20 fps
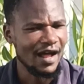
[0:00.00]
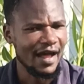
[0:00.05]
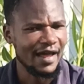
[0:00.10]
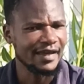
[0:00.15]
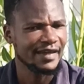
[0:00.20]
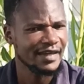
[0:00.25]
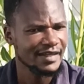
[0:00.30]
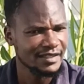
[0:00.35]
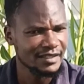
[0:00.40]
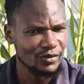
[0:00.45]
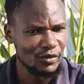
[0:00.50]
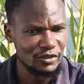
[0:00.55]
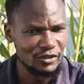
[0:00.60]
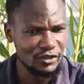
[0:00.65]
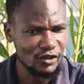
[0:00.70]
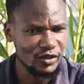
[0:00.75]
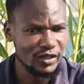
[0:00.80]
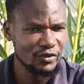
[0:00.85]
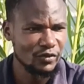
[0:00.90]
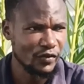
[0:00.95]
I guess he was
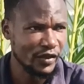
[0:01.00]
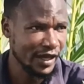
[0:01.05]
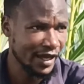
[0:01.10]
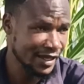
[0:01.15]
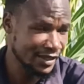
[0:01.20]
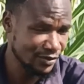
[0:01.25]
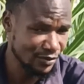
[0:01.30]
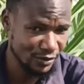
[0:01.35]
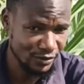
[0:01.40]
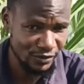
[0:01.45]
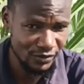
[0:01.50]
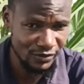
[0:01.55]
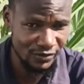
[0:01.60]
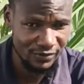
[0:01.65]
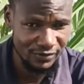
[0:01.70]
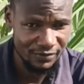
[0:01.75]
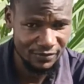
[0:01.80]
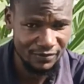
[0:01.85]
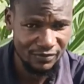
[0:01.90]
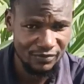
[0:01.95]
talking to the angels,
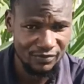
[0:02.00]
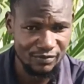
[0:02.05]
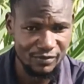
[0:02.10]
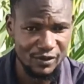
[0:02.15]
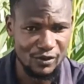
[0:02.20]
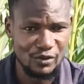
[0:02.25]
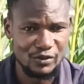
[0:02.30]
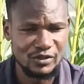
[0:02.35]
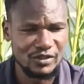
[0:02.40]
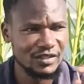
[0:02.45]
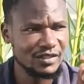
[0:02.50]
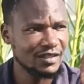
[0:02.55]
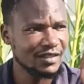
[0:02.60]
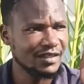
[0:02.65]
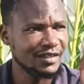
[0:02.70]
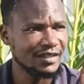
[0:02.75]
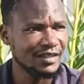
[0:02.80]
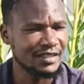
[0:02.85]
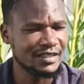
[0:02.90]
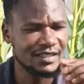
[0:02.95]
because
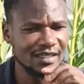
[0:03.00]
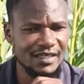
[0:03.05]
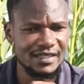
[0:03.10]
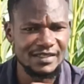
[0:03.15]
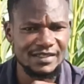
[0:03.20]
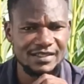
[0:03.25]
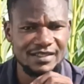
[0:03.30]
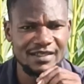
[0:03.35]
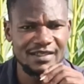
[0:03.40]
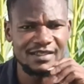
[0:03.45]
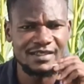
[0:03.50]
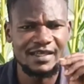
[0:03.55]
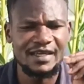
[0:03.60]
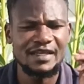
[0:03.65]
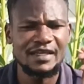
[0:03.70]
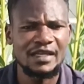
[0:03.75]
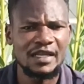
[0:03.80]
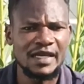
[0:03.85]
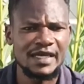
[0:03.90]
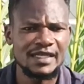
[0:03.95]
it says, he
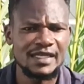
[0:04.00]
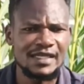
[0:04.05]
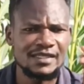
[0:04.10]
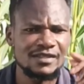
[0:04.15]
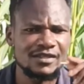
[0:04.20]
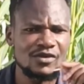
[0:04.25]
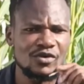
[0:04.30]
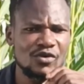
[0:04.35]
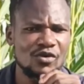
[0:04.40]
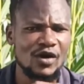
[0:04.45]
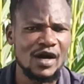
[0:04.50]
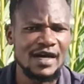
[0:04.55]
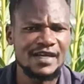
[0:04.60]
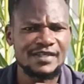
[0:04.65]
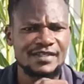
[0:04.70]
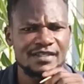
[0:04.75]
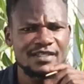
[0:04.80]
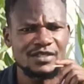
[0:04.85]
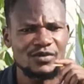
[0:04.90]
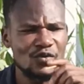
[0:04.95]
said, let us go
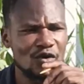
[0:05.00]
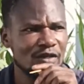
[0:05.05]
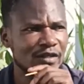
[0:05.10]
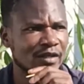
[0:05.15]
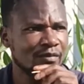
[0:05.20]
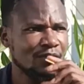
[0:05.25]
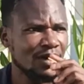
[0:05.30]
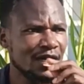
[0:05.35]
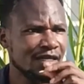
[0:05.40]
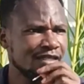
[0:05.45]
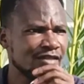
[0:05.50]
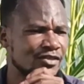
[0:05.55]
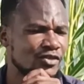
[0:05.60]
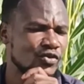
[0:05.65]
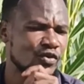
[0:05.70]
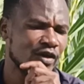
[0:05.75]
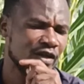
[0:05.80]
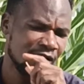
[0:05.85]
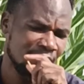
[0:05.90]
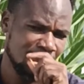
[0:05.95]
and see what the man is
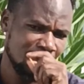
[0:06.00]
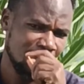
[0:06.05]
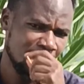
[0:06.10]
doing.